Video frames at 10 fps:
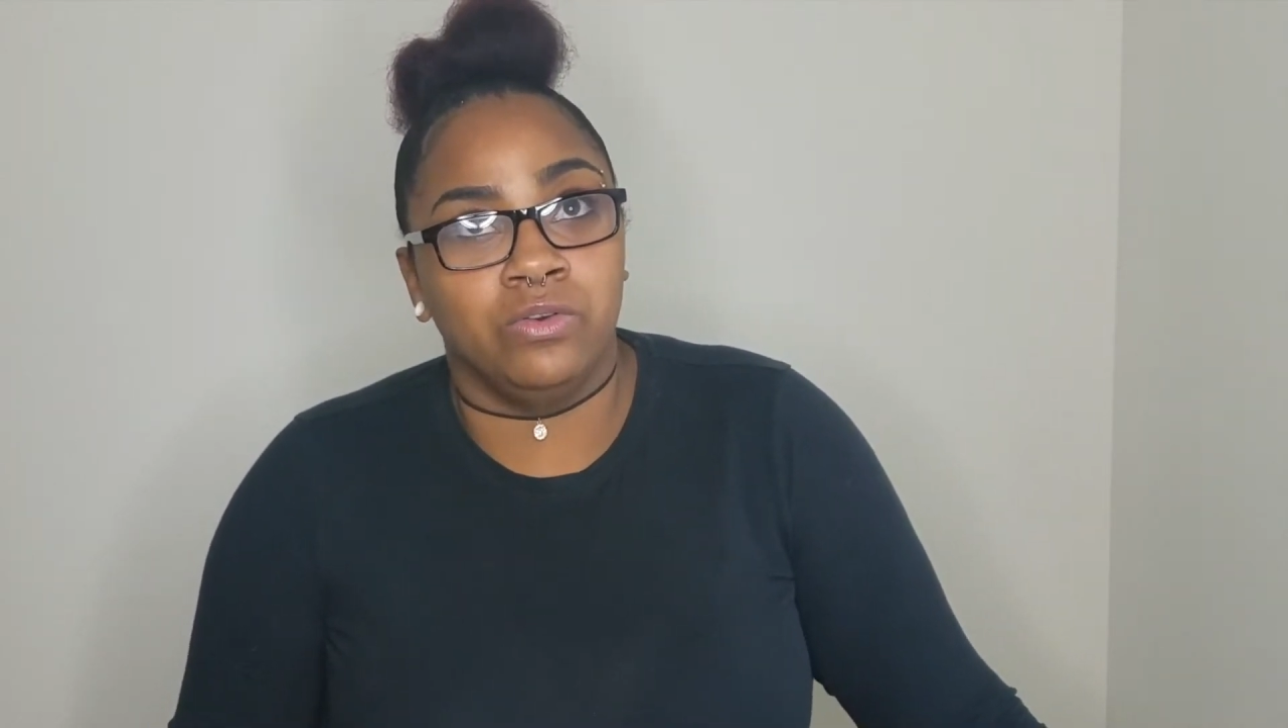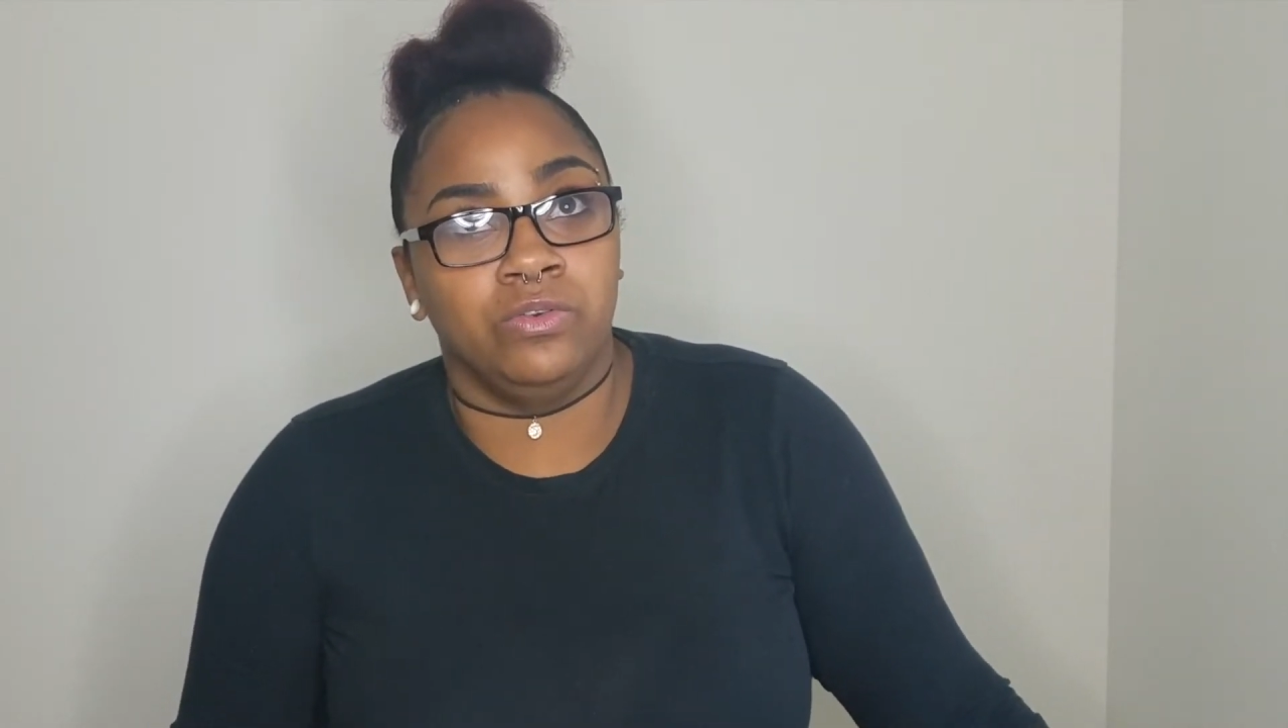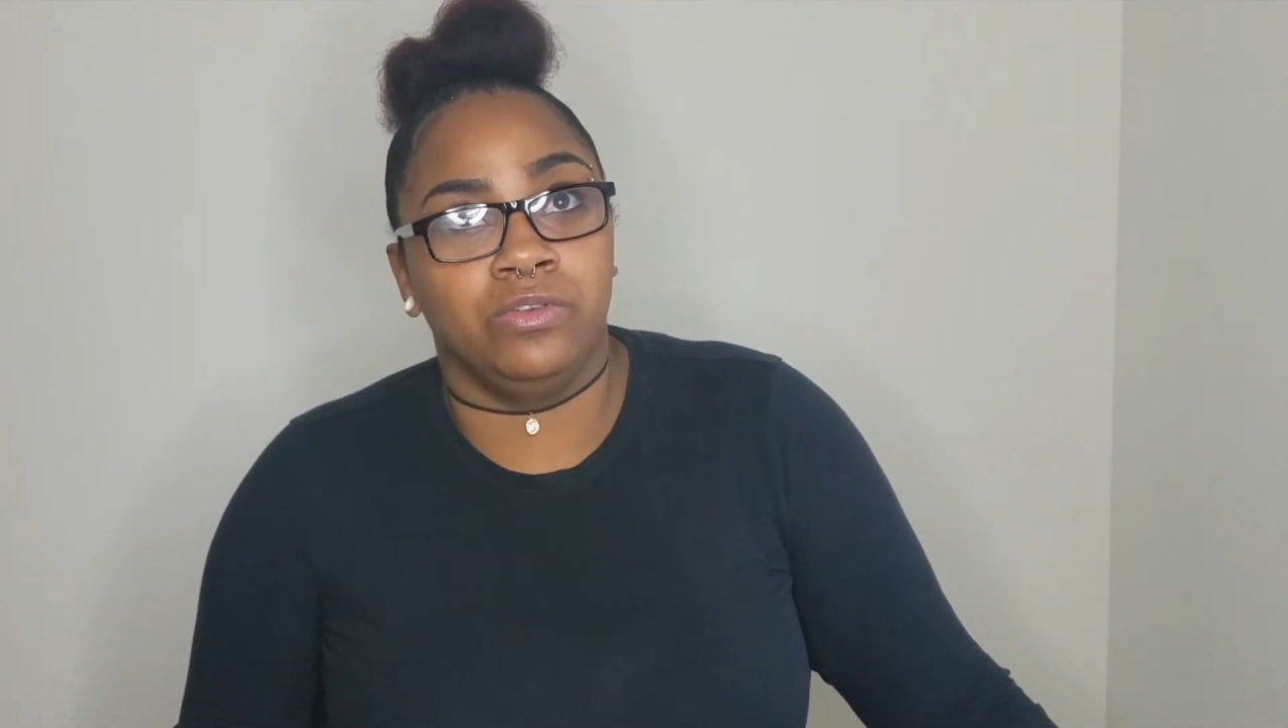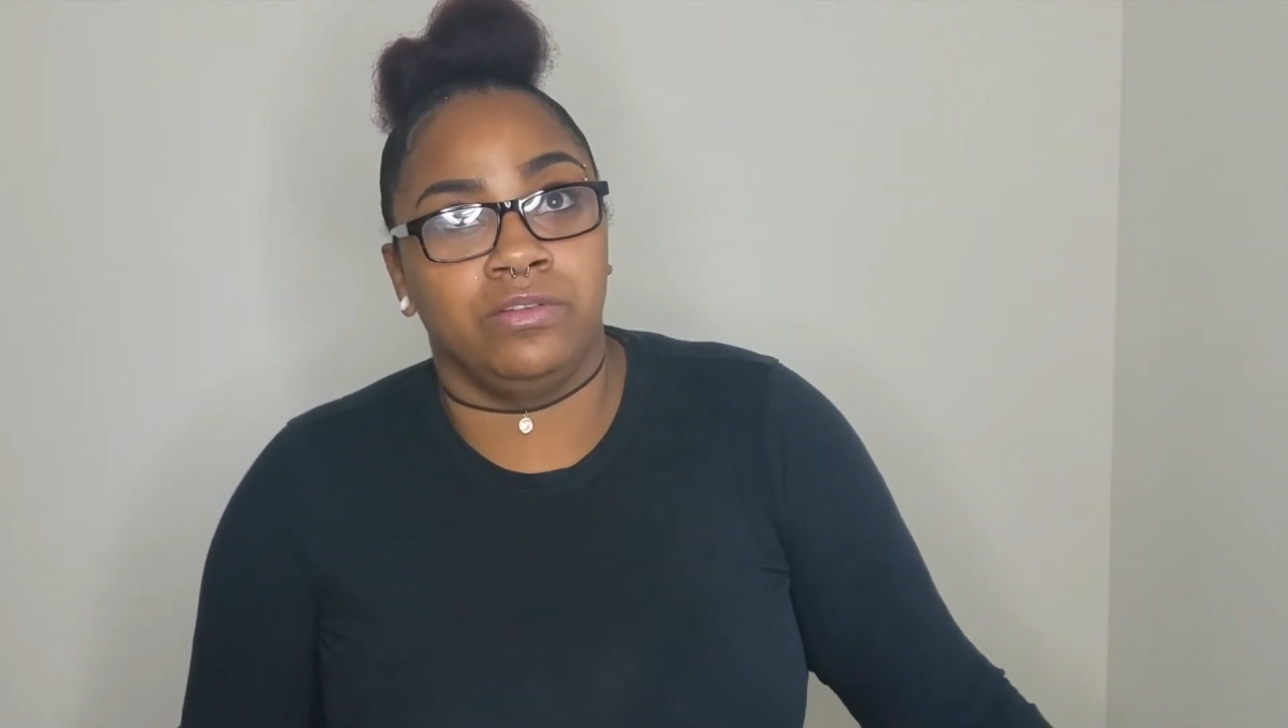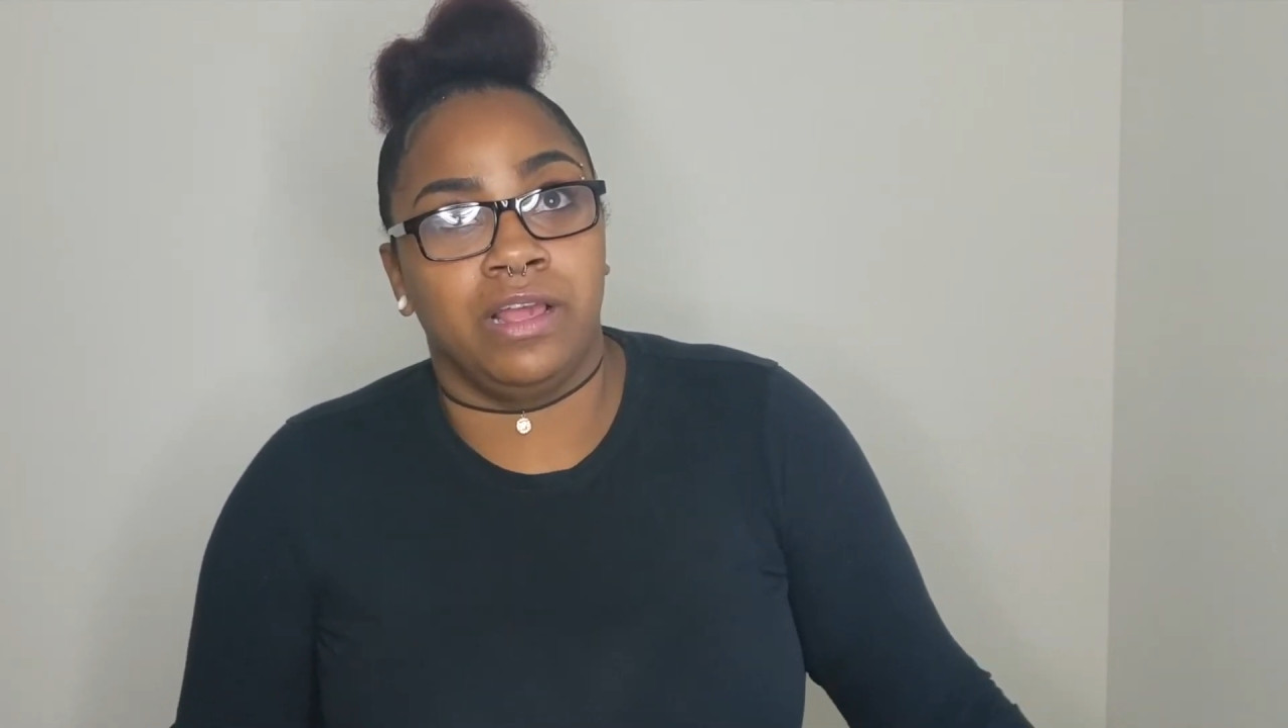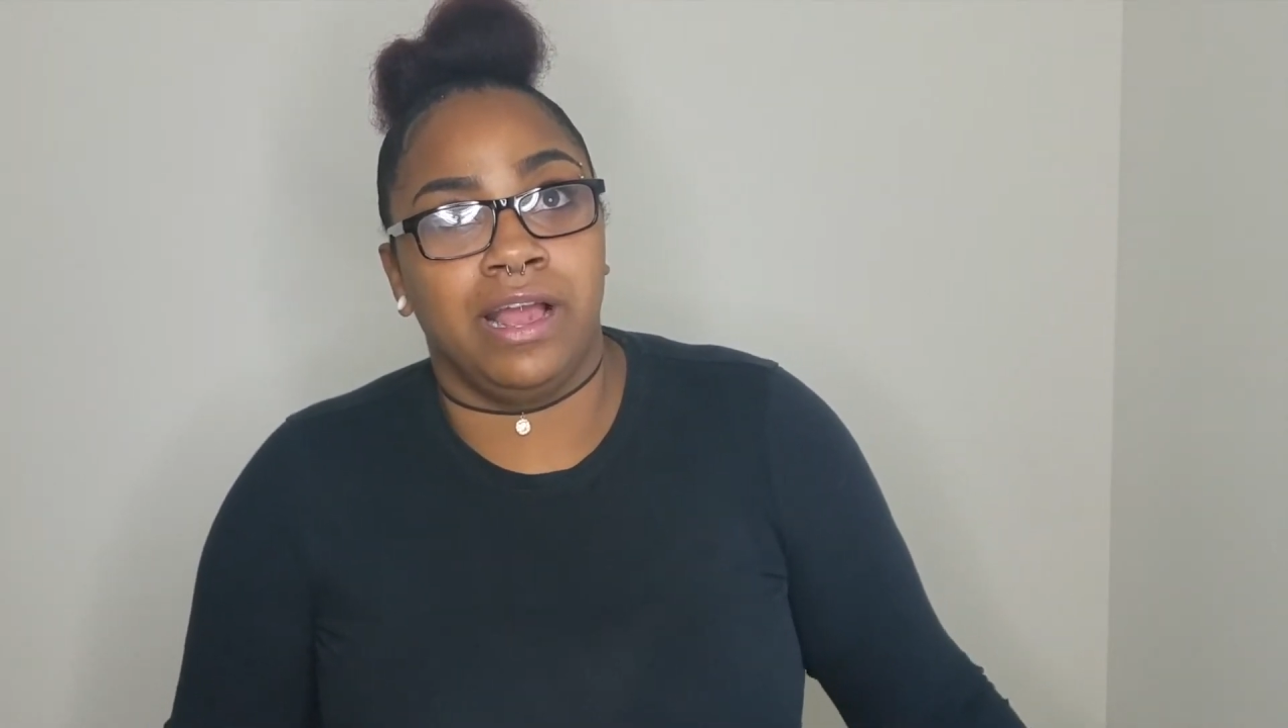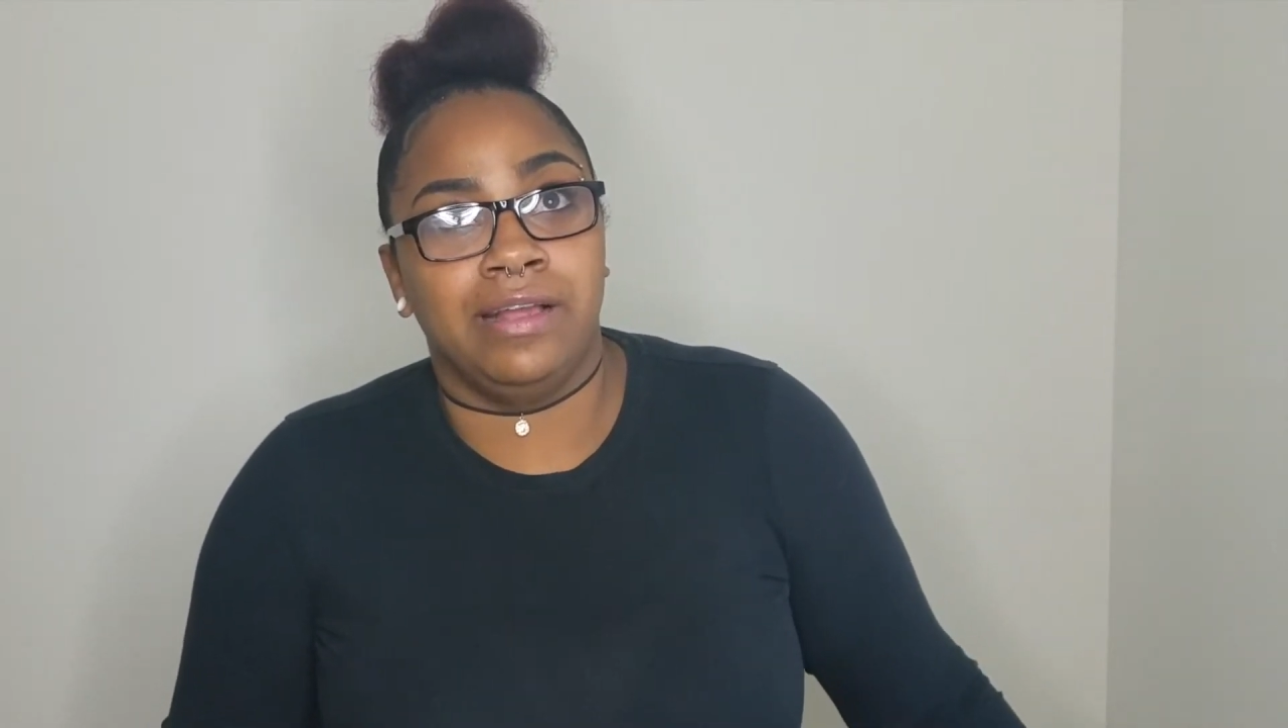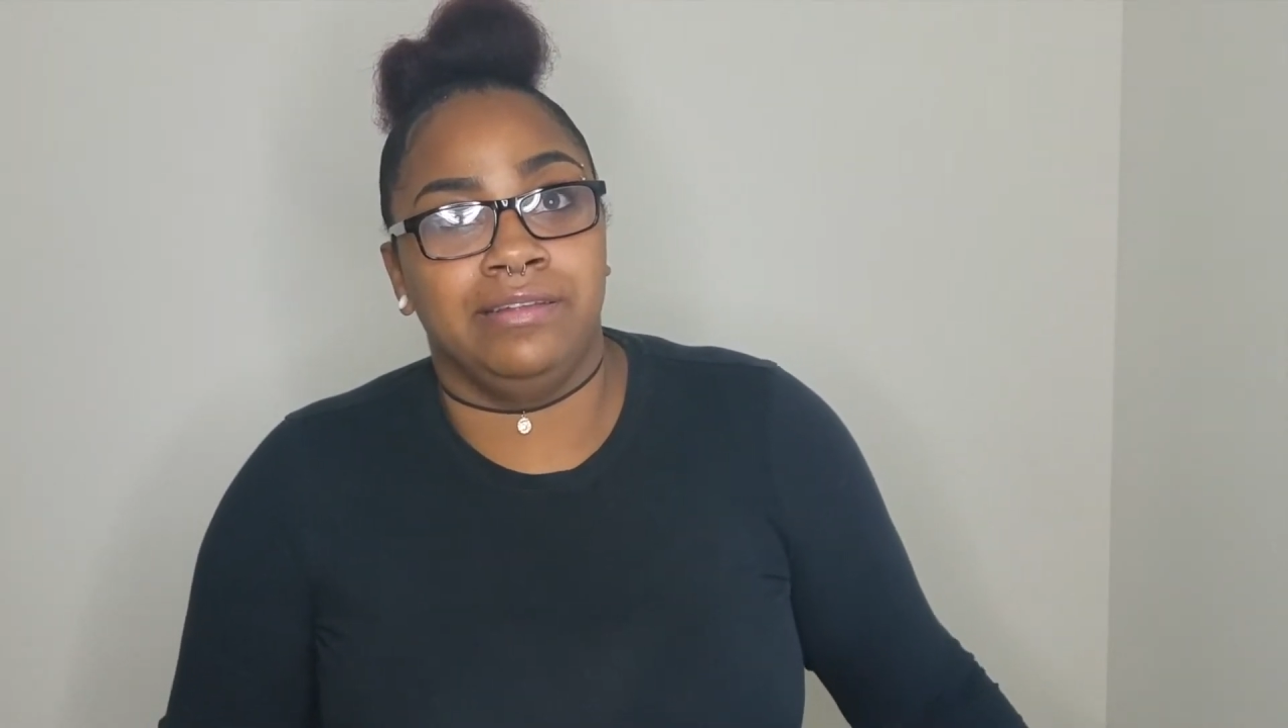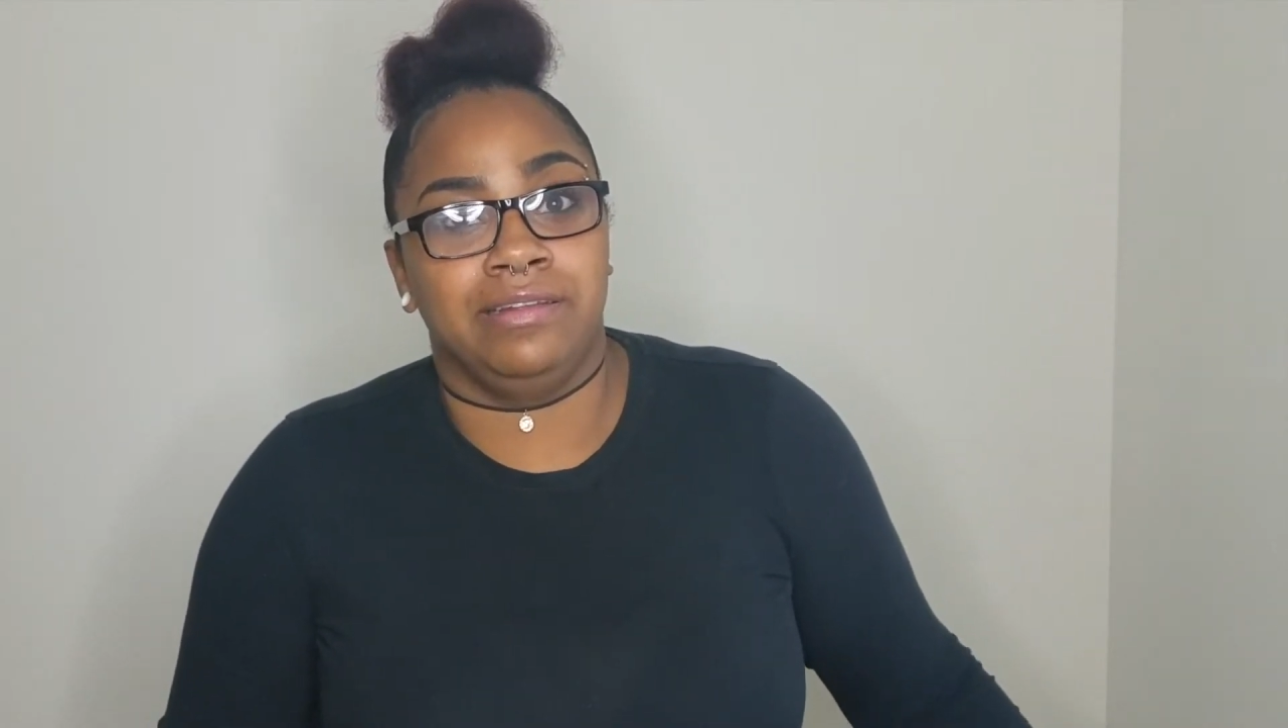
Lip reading: who has